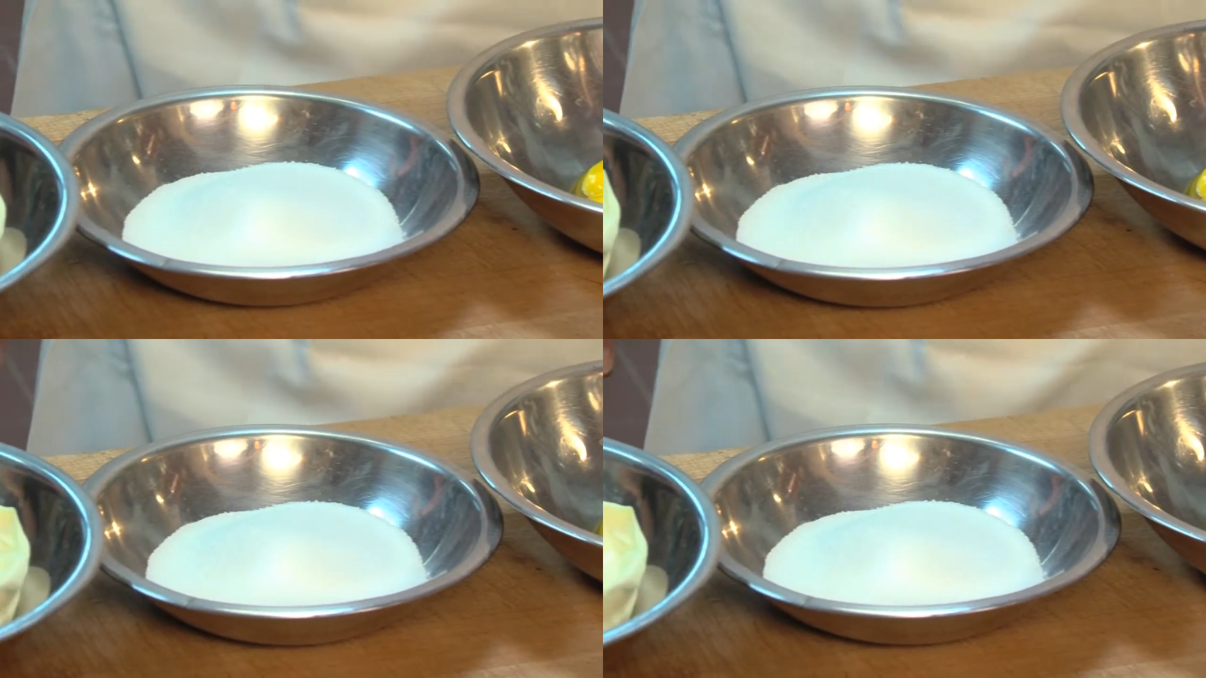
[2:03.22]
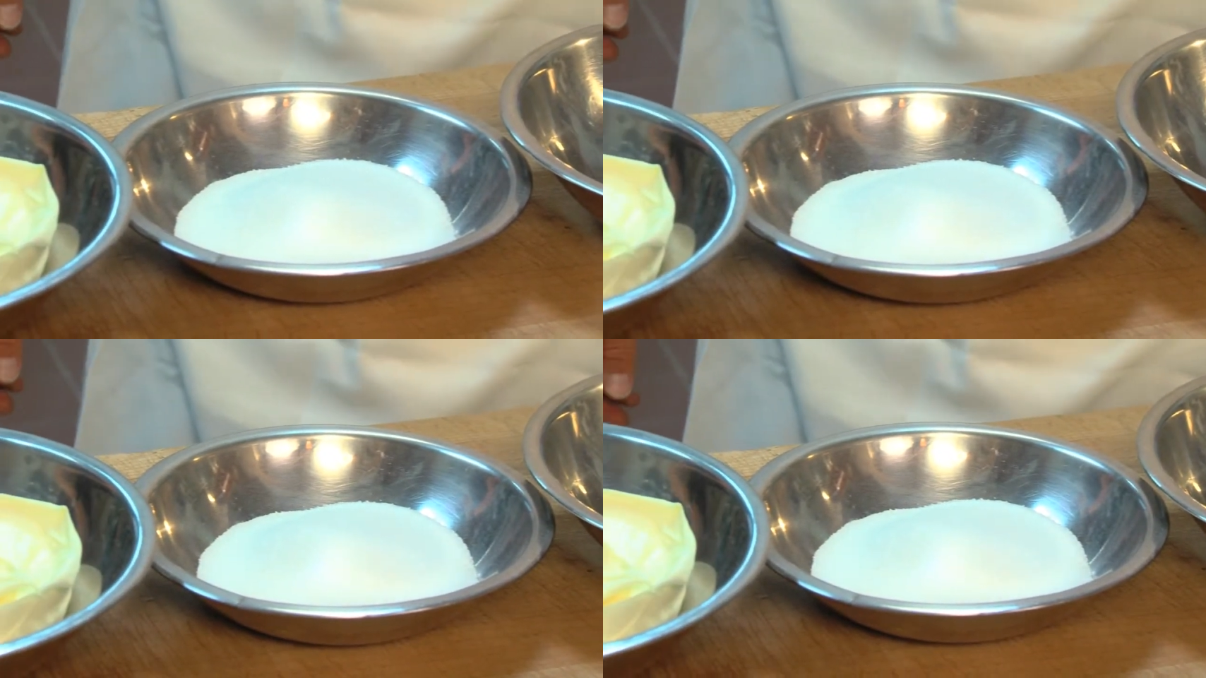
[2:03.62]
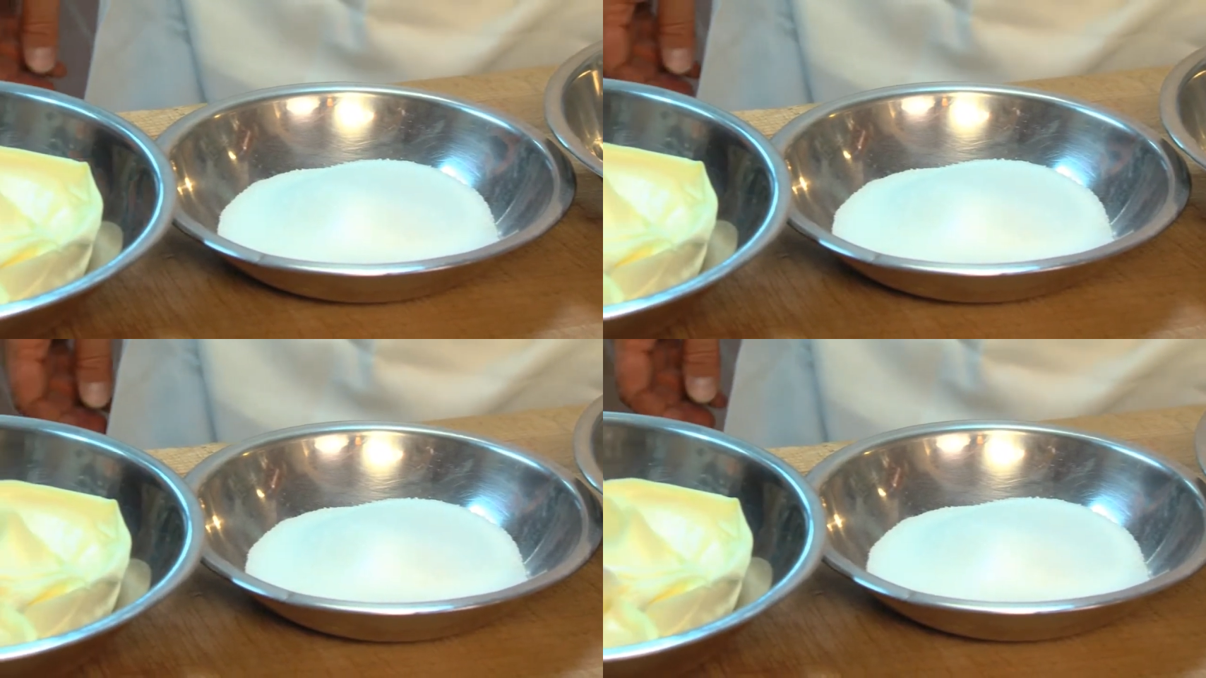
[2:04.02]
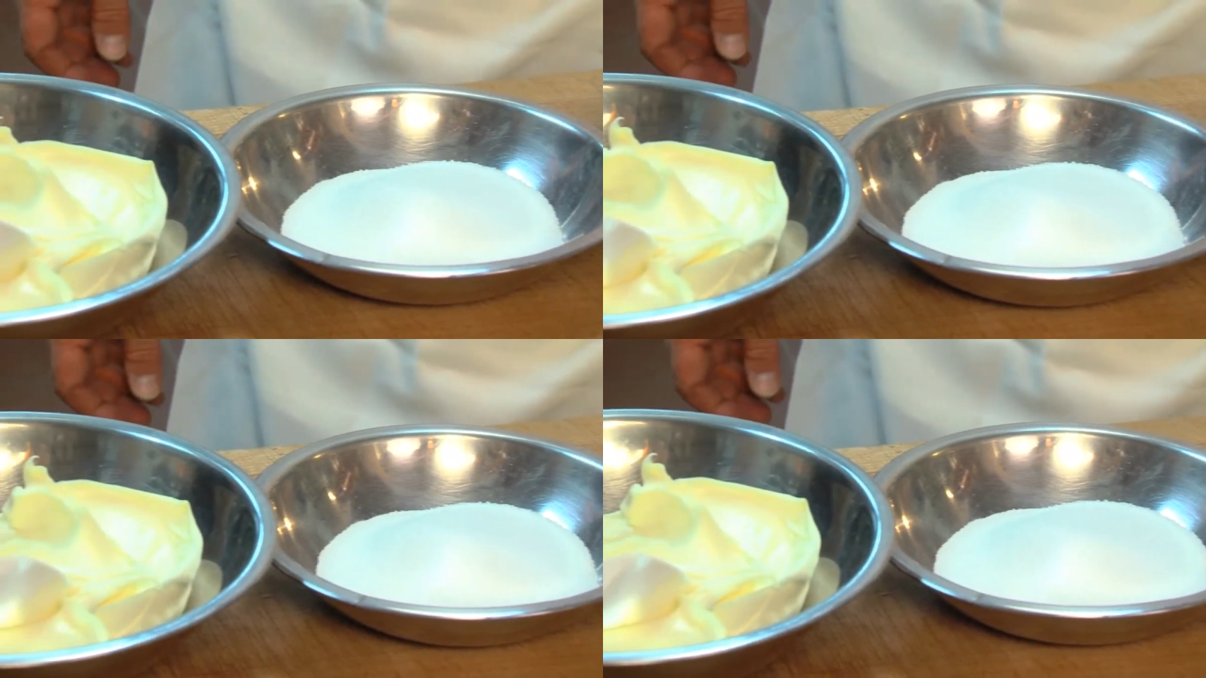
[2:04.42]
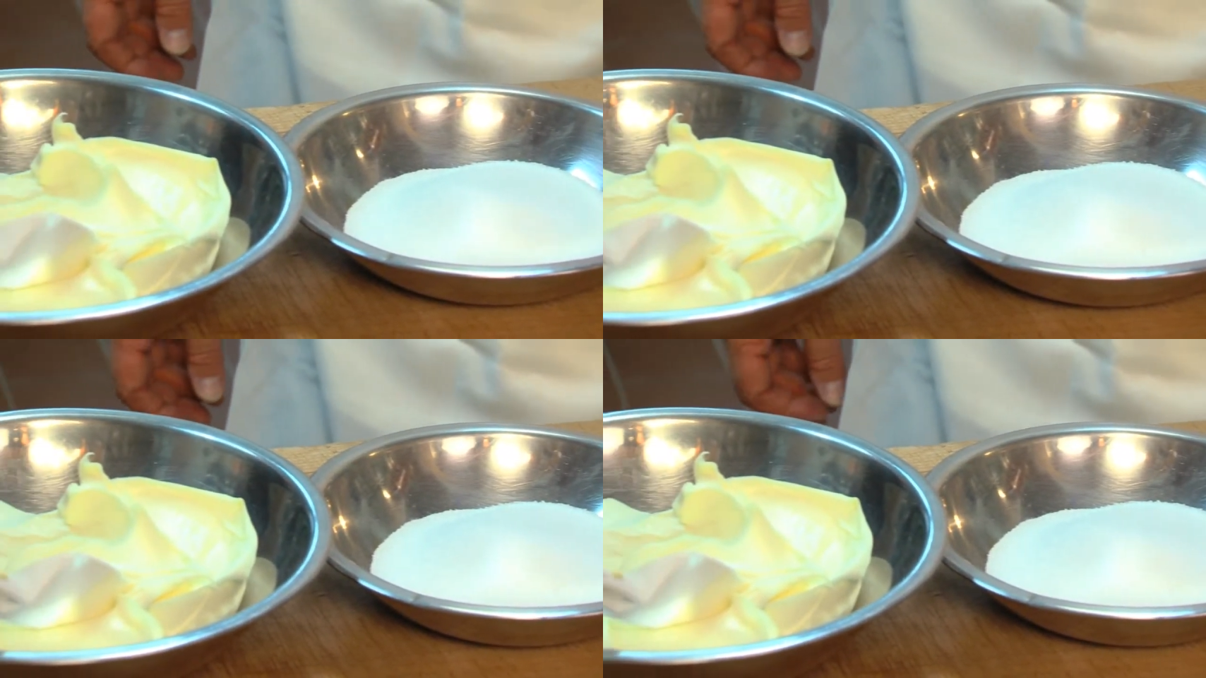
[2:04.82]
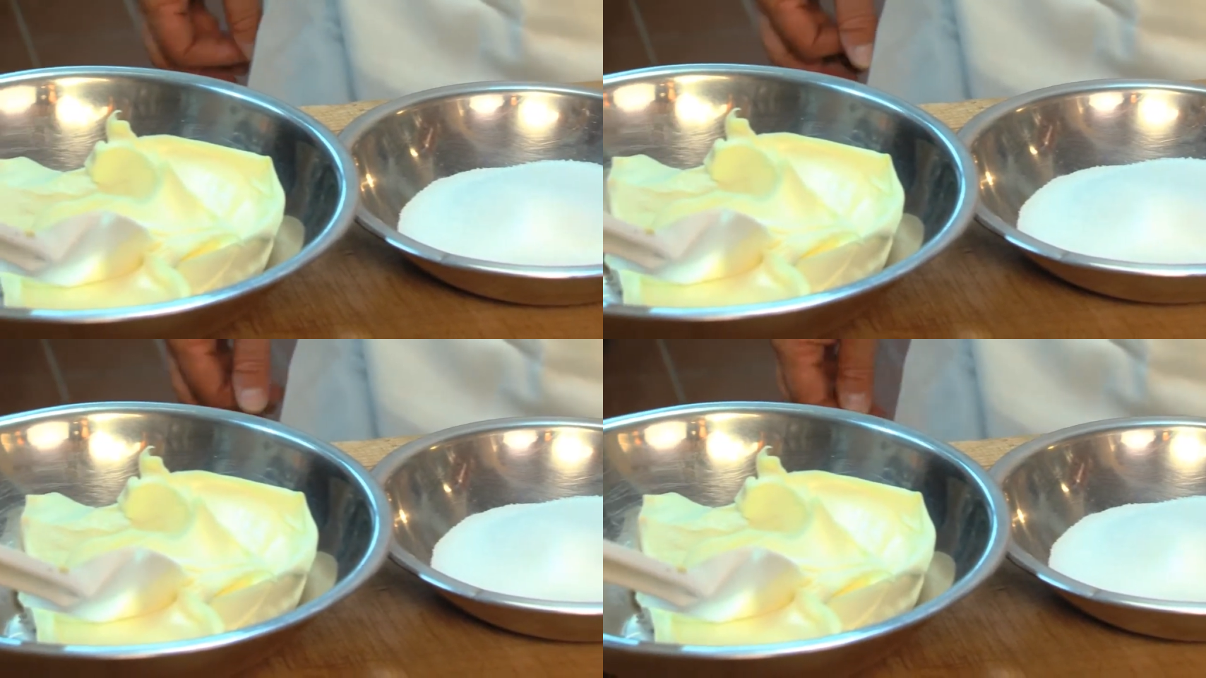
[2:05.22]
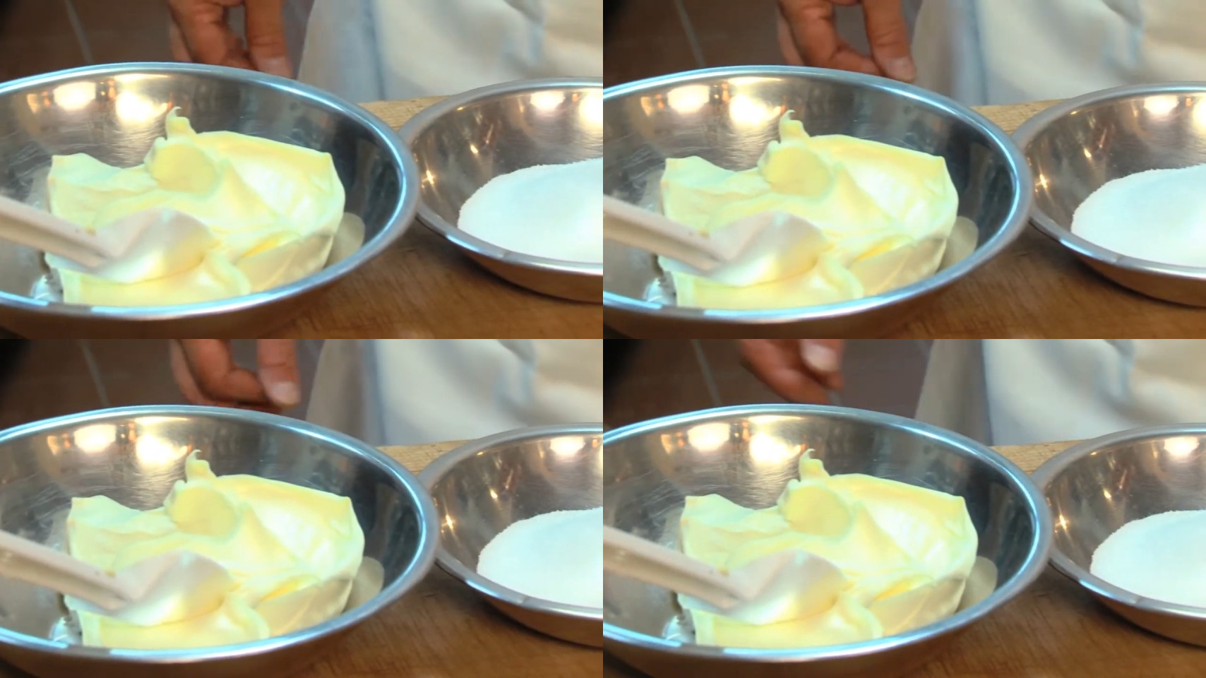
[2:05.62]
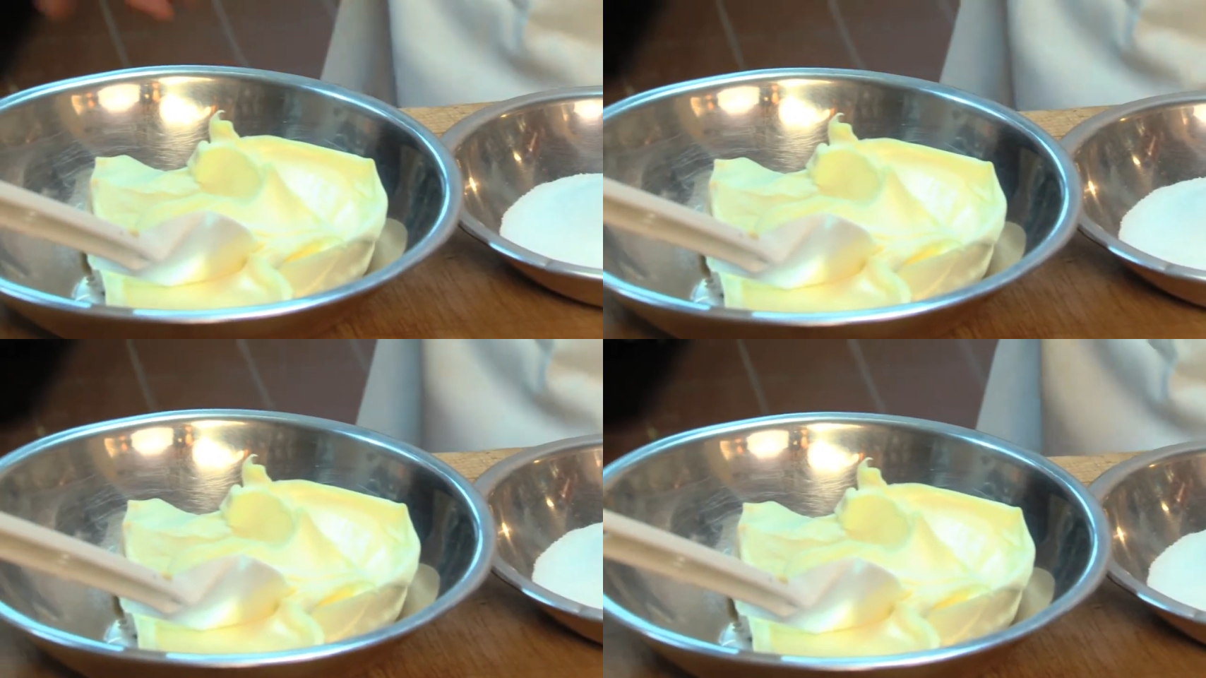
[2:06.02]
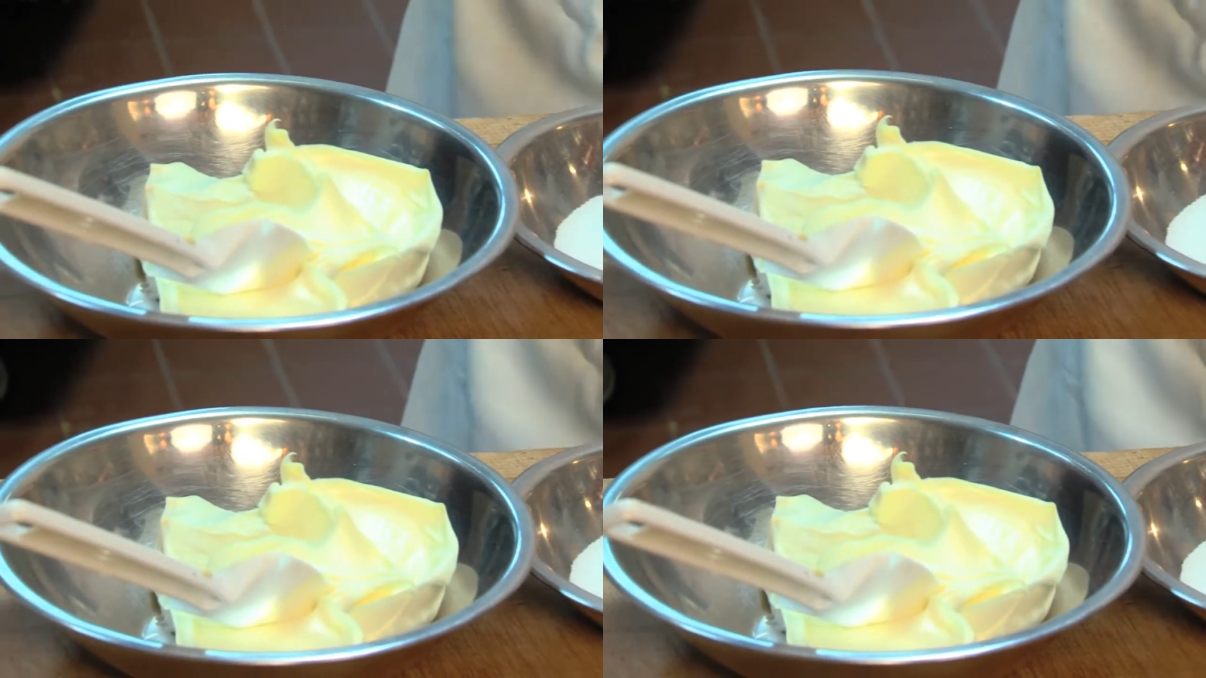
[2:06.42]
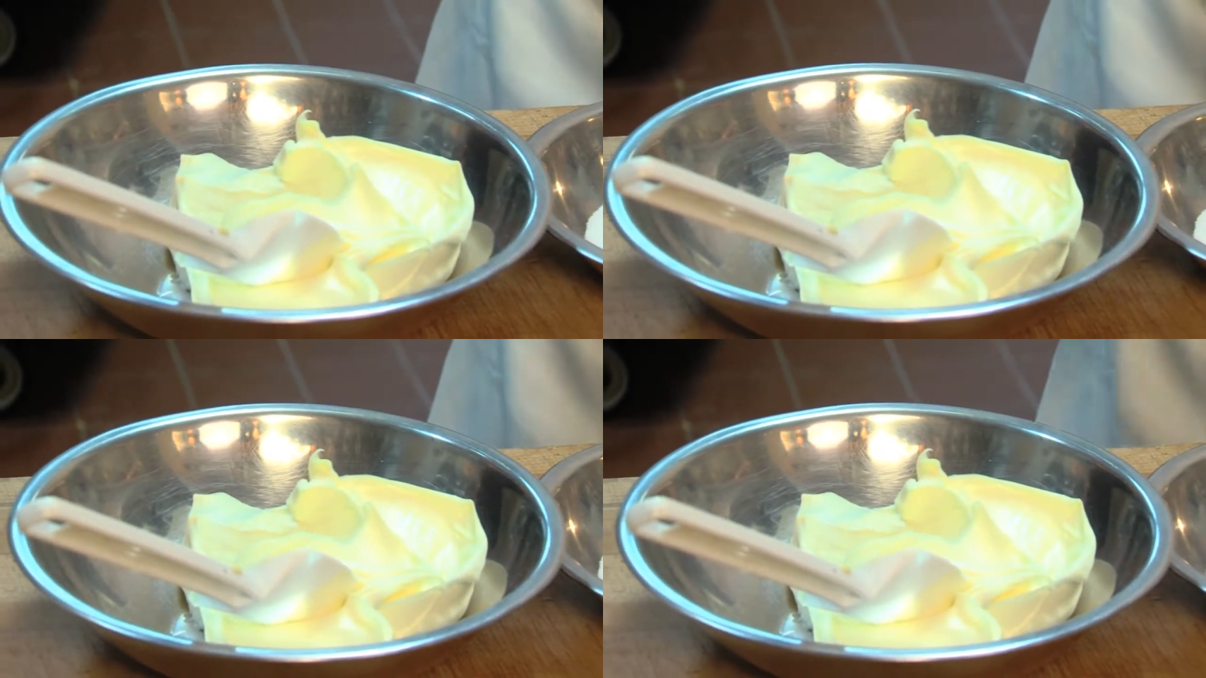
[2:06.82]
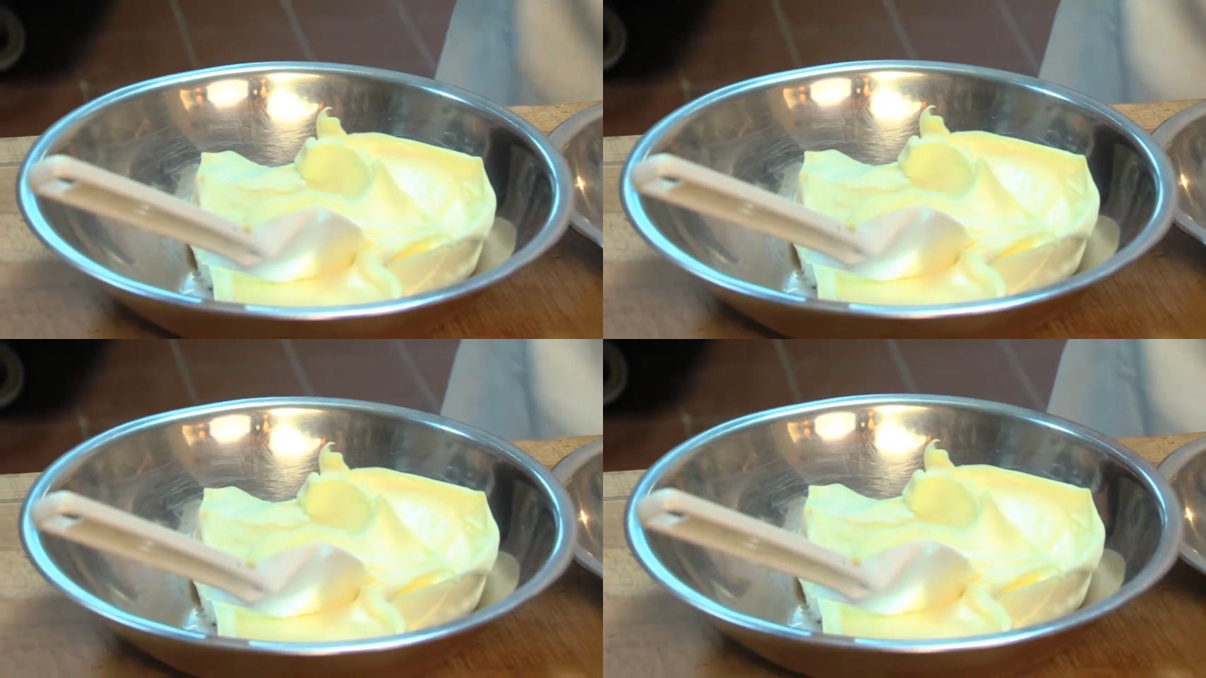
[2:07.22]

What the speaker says: (no speaker visible)